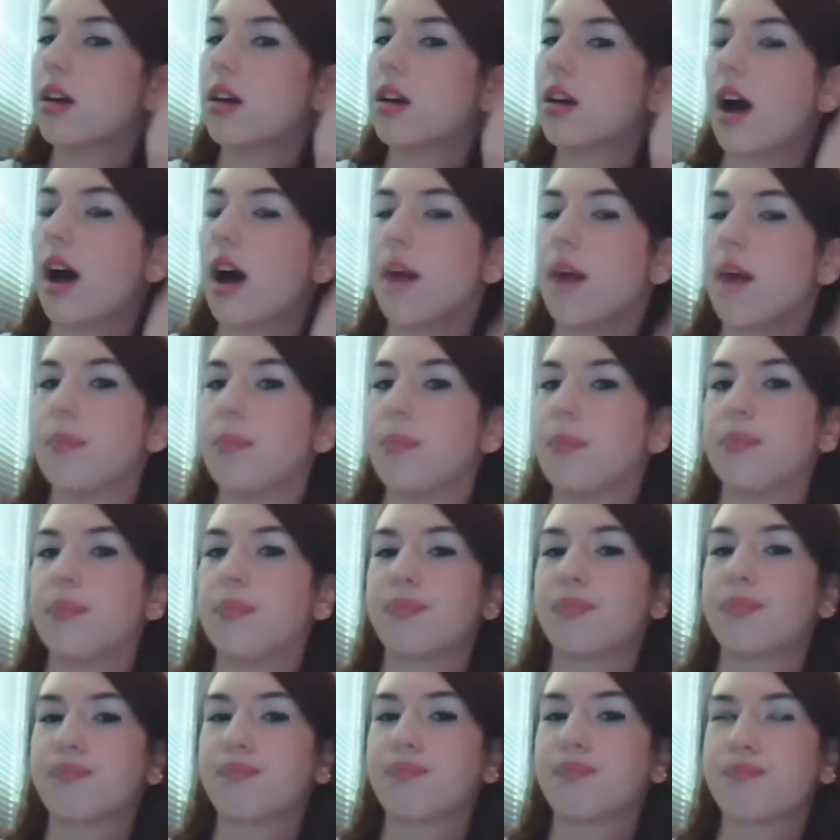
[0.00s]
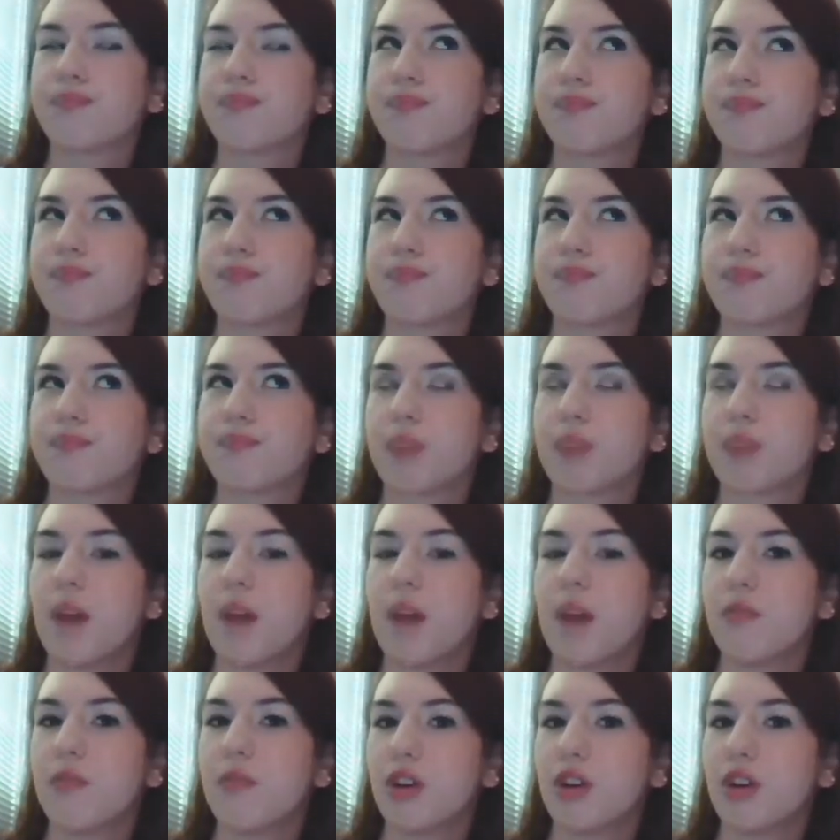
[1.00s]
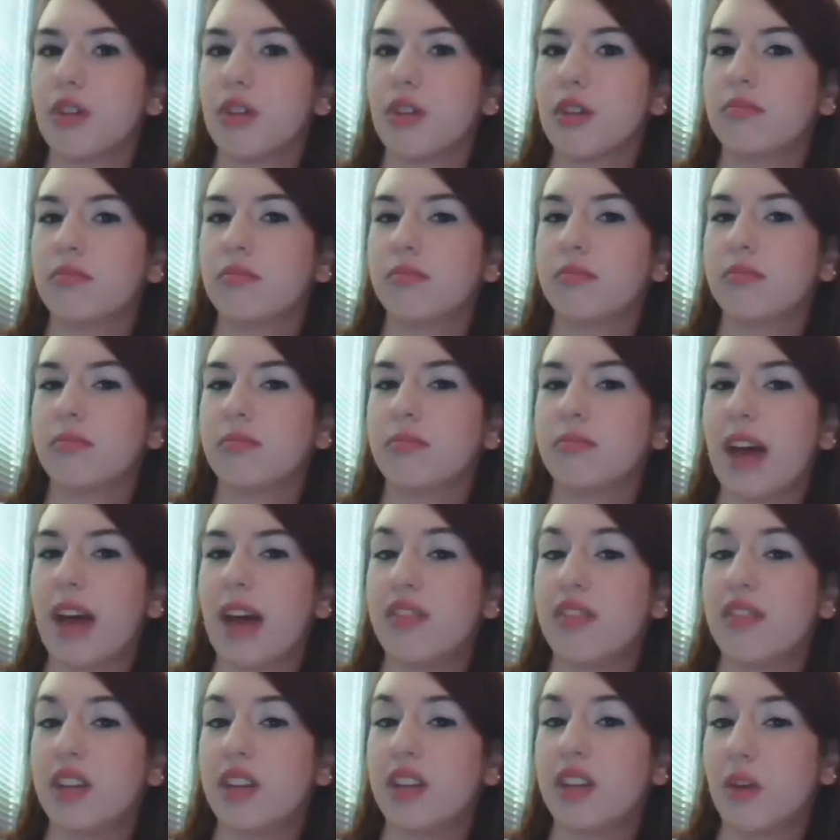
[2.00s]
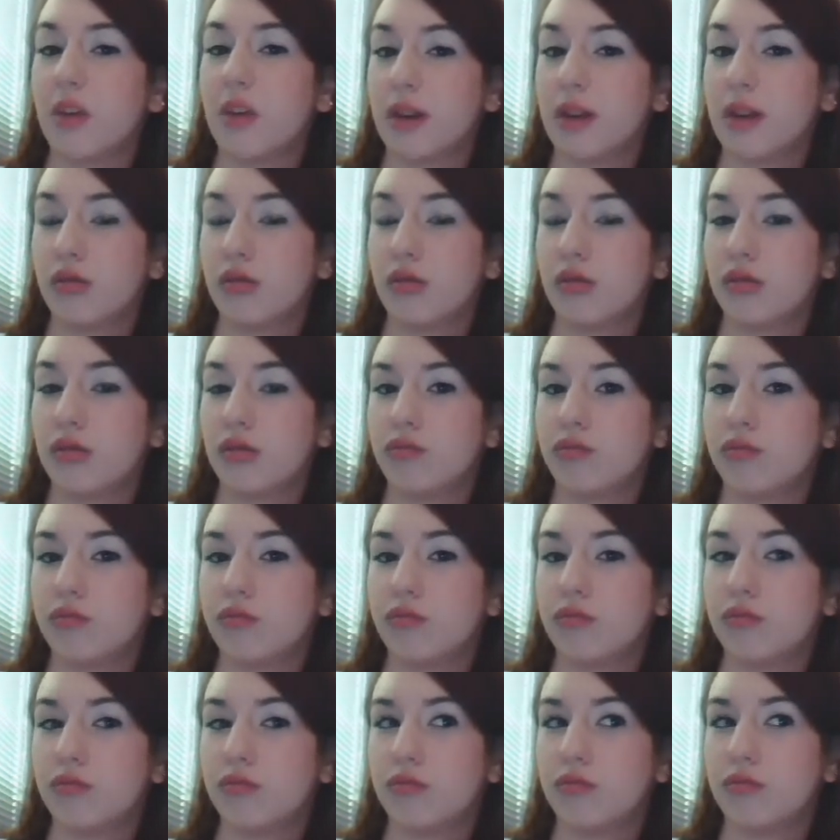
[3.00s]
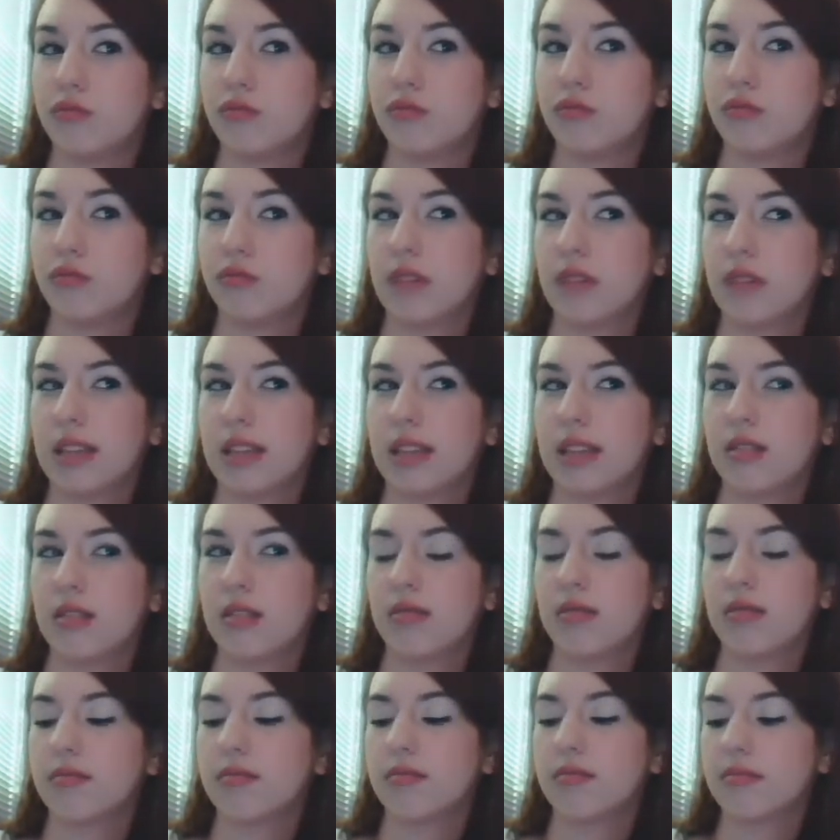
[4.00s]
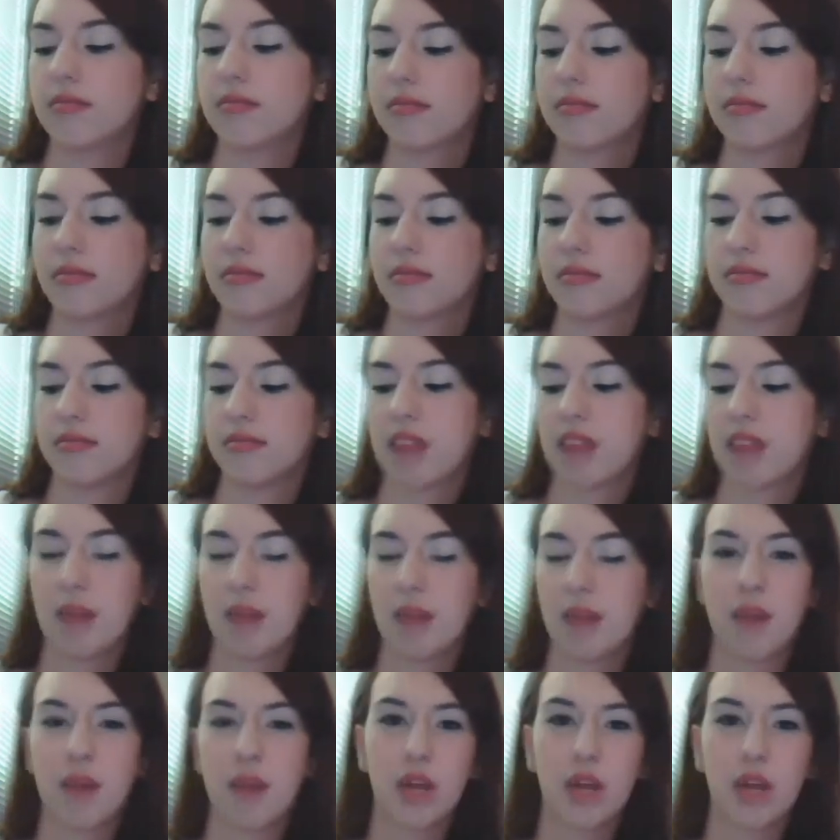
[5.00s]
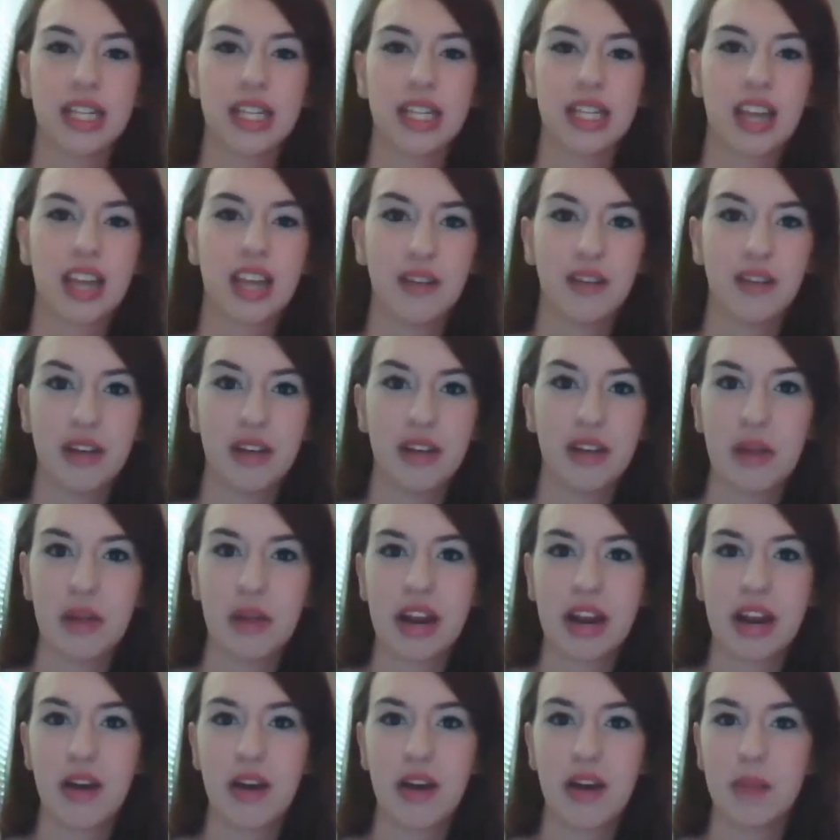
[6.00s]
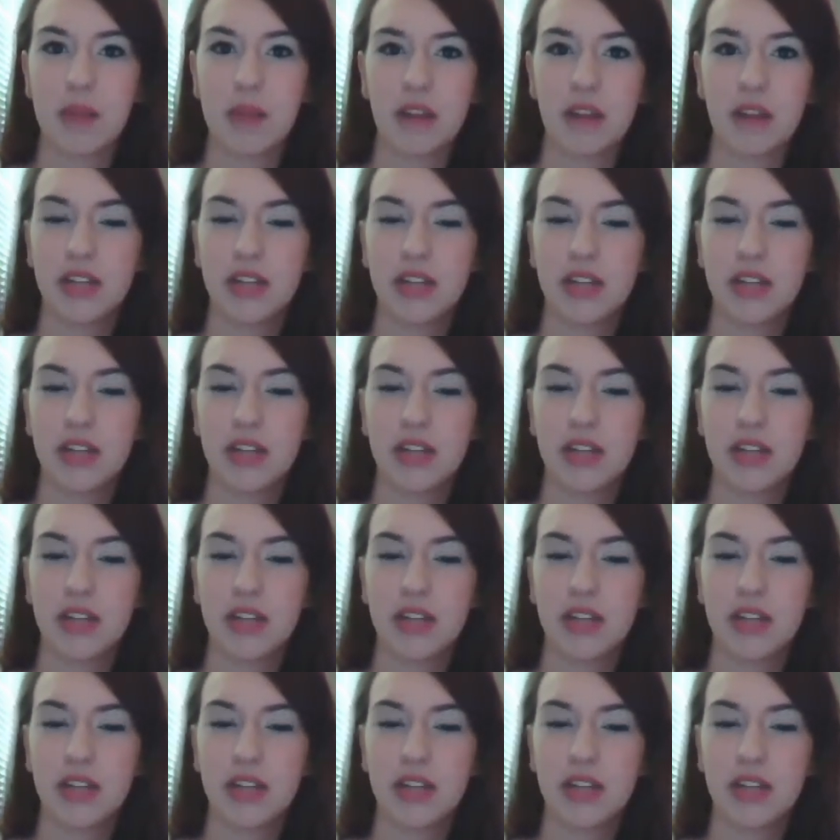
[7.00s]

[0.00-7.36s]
um, comforter bath video out. Yes. My brain's kind of dead right now. I'm not even